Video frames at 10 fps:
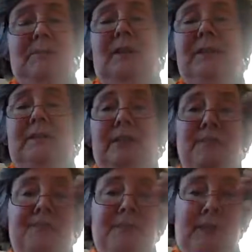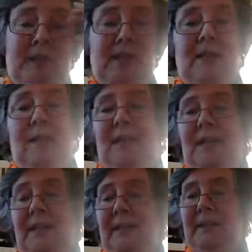I don't
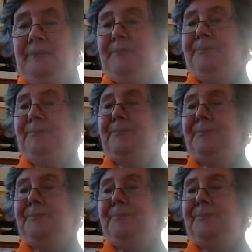know.